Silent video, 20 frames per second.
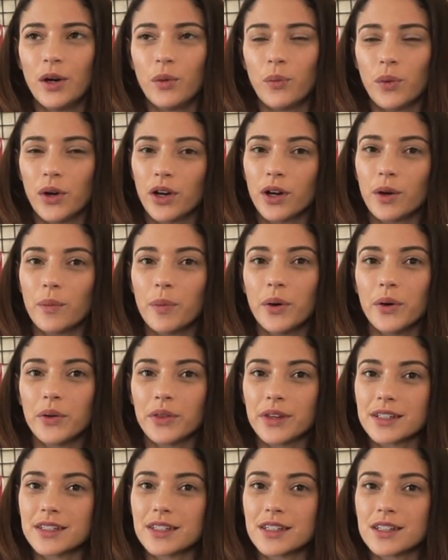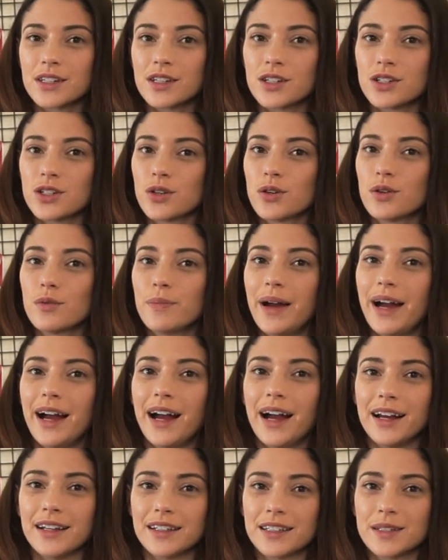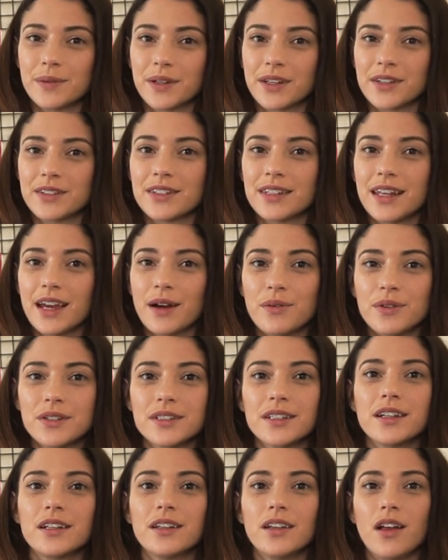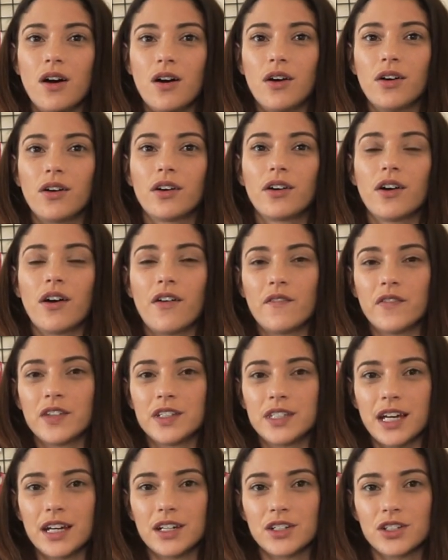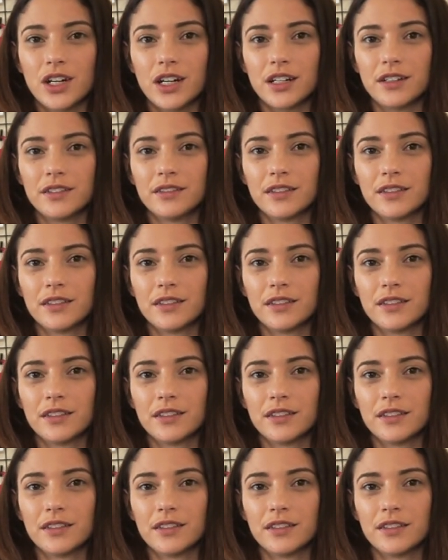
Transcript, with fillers: We're going to put this into two parts because that was a long conversation.